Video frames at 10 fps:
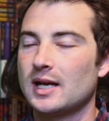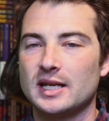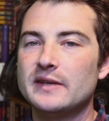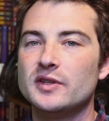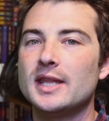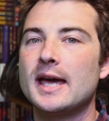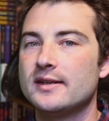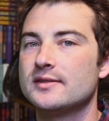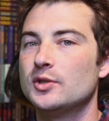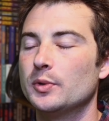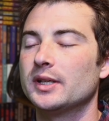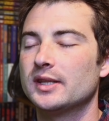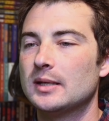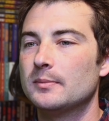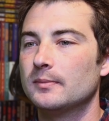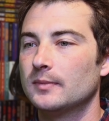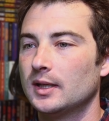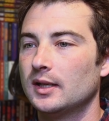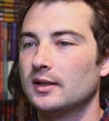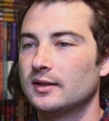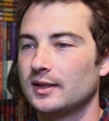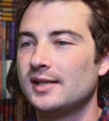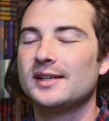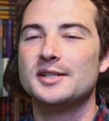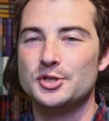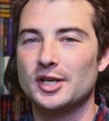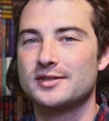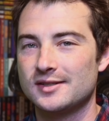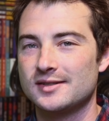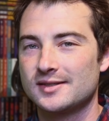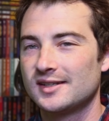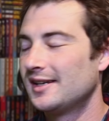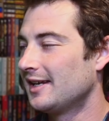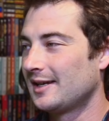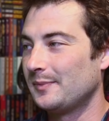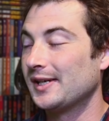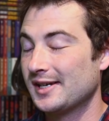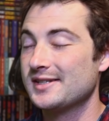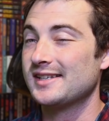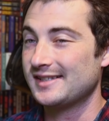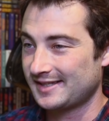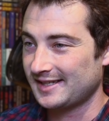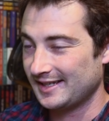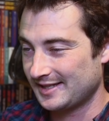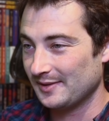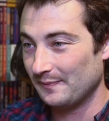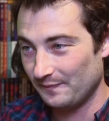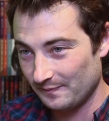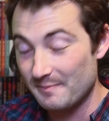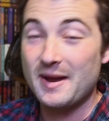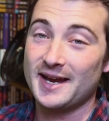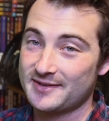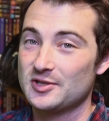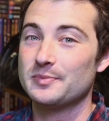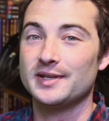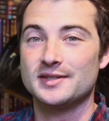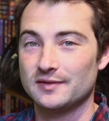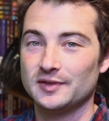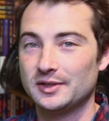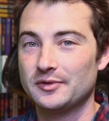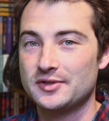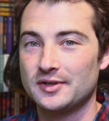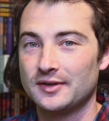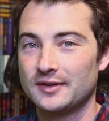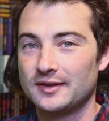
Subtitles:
even that is doing them injustice because it's a masterpiece of literature.